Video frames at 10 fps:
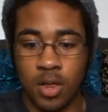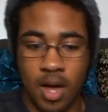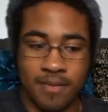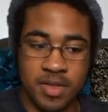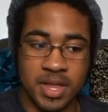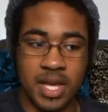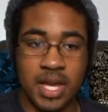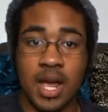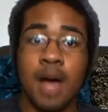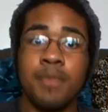everything
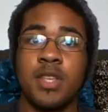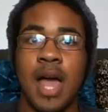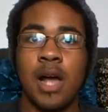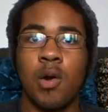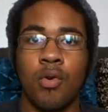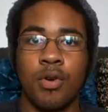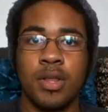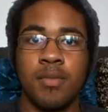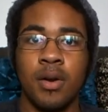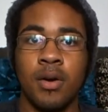leading up to that core in
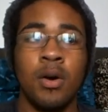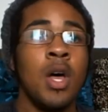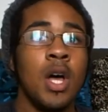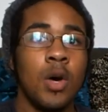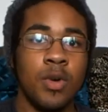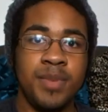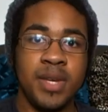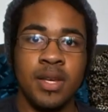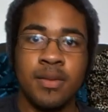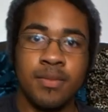the middle, would
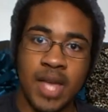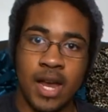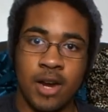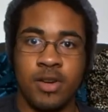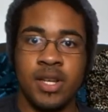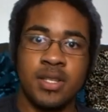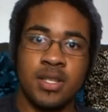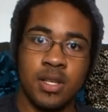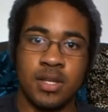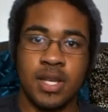be Aries
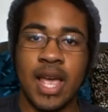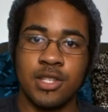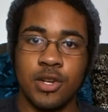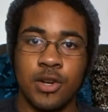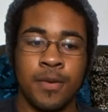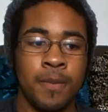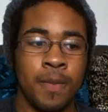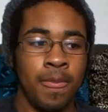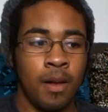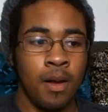to Cancer.
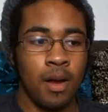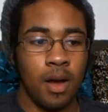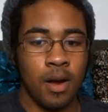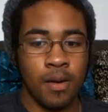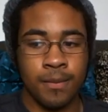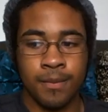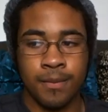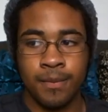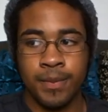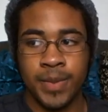
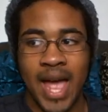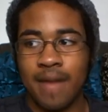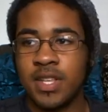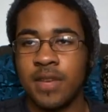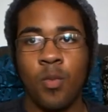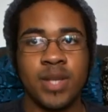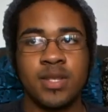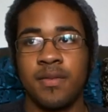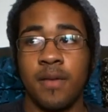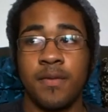I have different ways
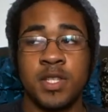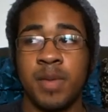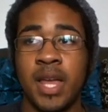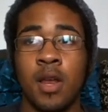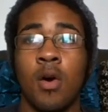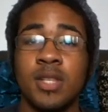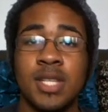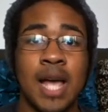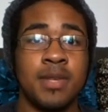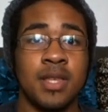of explaining all
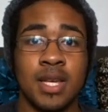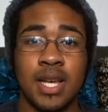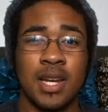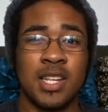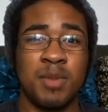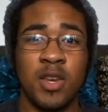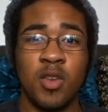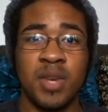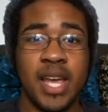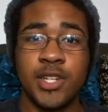types of things. I can explain
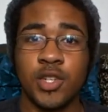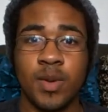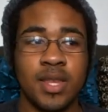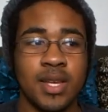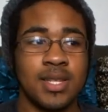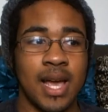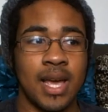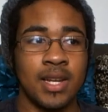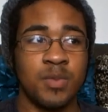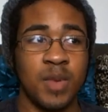human nature with this. I can
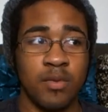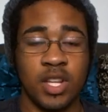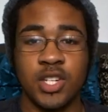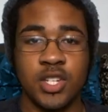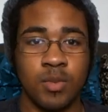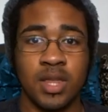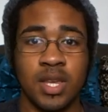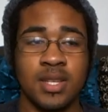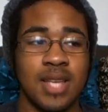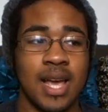explain religion with
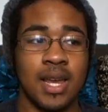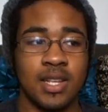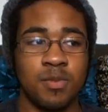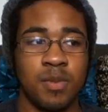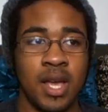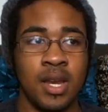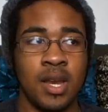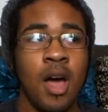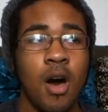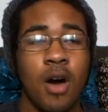this. I can explain
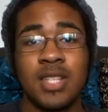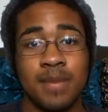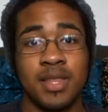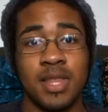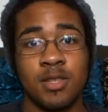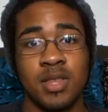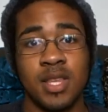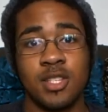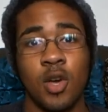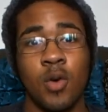all types of things with
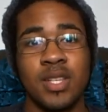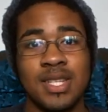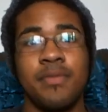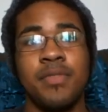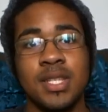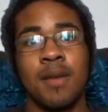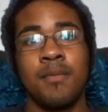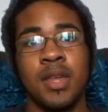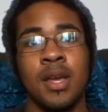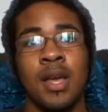this. So it's definitely
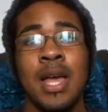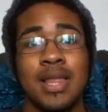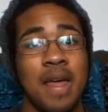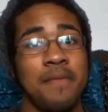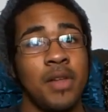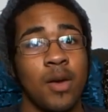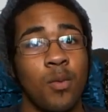something that I feel like